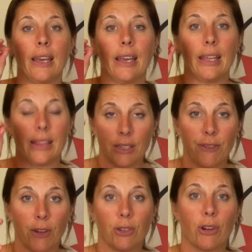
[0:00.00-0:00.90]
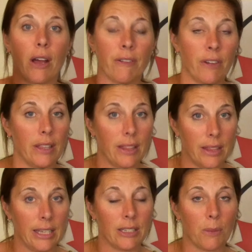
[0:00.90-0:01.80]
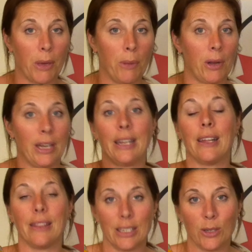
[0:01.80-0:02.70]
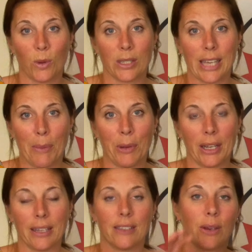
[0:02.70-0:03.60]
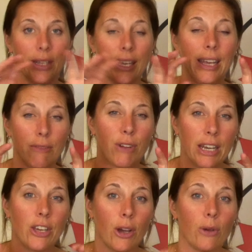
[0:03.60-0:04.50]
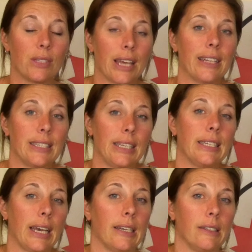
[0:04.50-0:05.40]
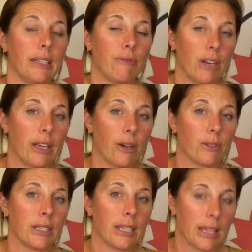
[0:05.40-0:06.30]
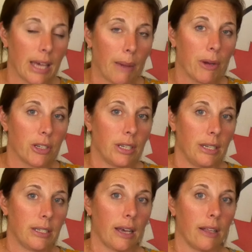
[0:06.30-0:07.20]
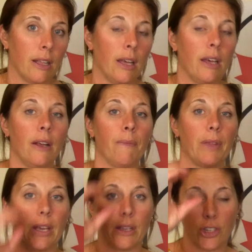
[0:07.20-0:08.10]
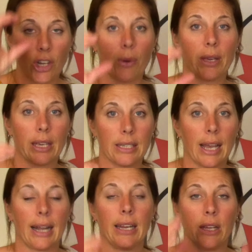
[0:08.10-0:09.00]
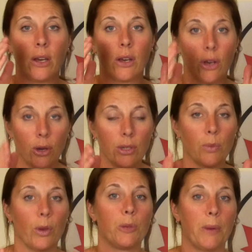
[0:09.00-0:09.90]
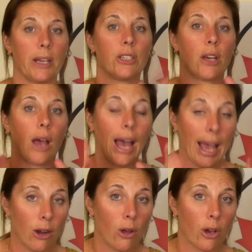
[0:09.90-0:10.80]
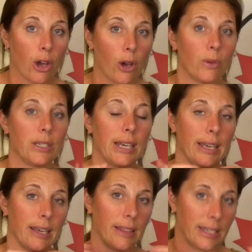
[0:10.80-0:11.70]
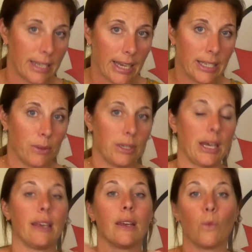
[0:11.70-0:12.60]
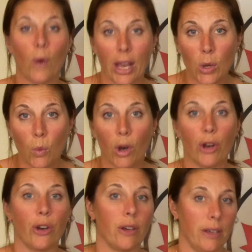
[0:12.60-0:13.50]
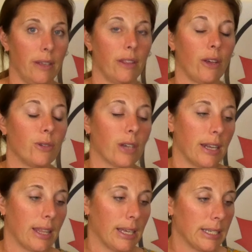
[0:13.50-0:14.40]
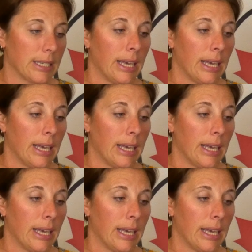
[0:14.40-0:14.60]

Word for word: in this photograph, these are the people in it, and this is what's happening. So, it, it really goes that detailed. It really goes into that much detail, showing exactly who's in which picture, how long ago it was taken, the date it was taken, where you were, those kind of things.